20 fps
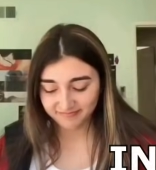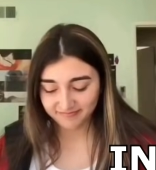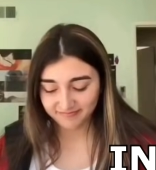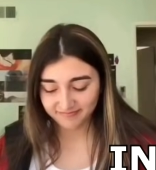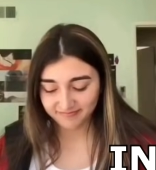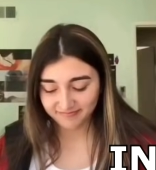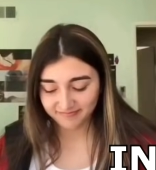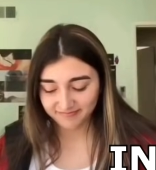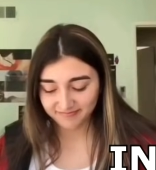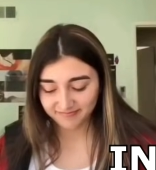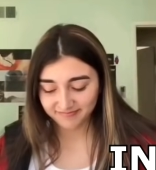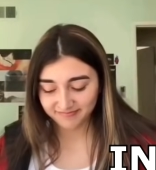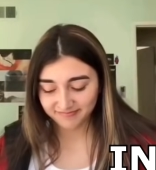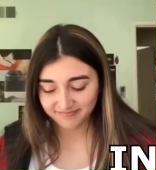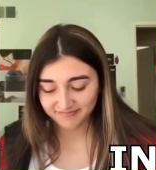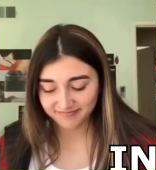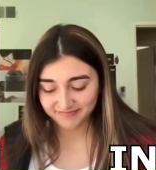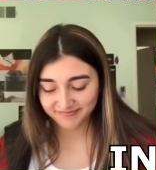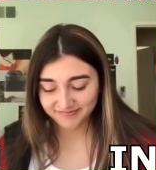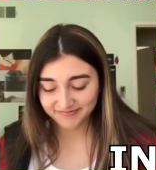
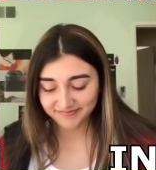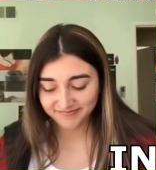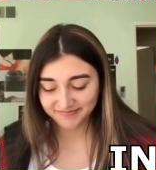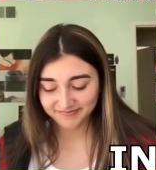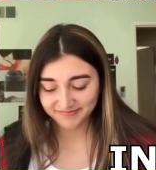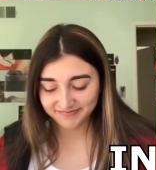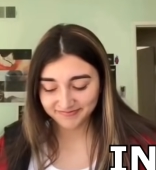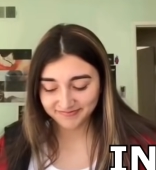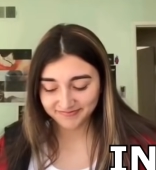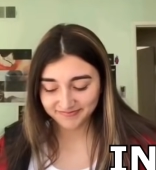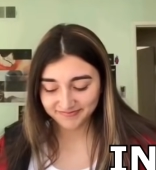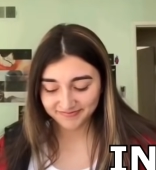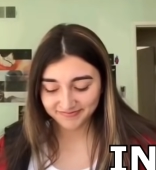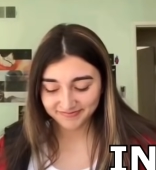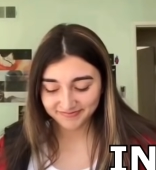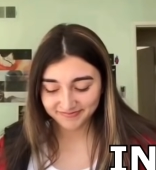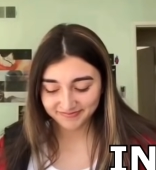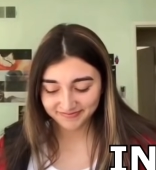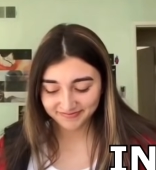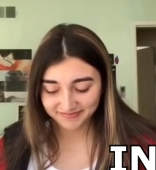
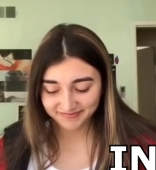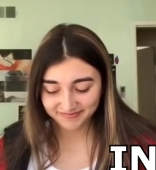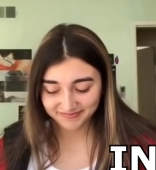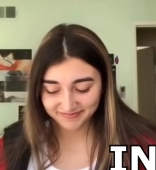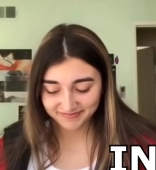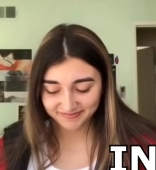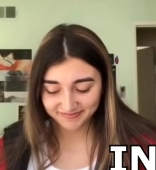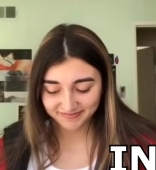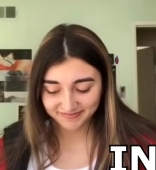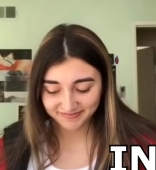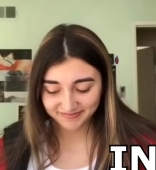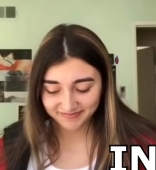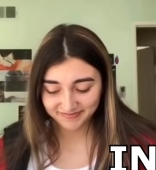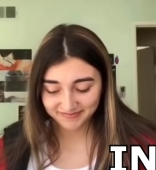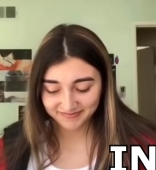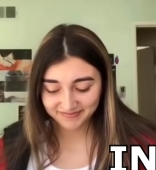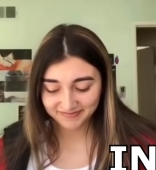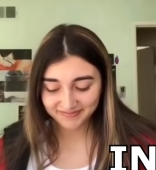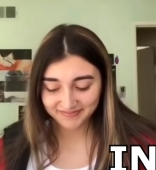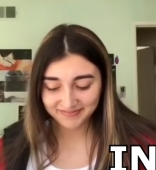
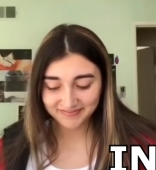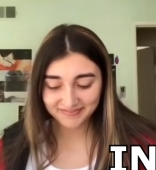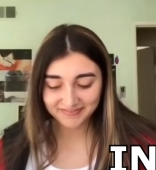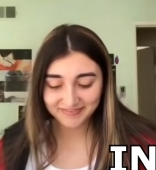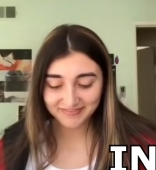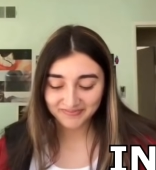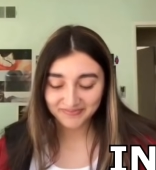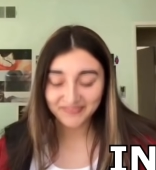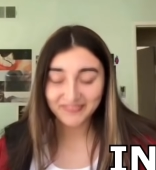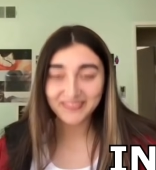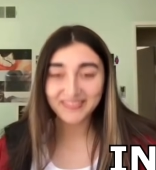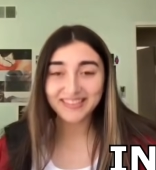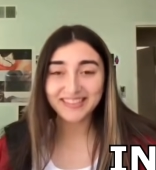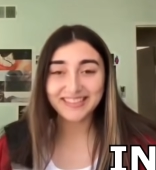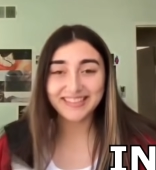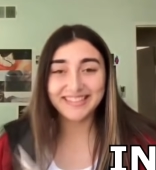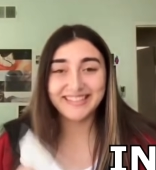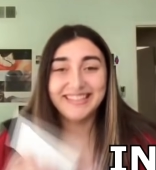(no one is talking)